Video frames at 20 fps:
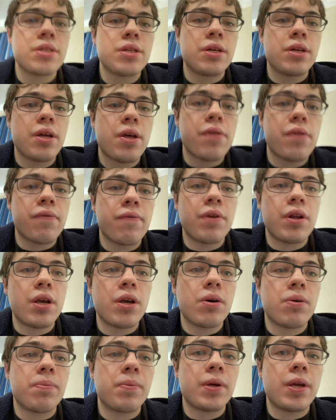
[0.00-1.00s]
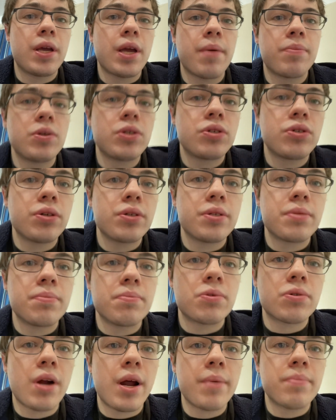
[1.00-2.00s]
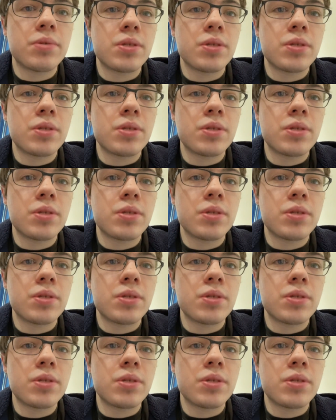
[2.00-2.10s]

another video, but yeah, be sure to subscribe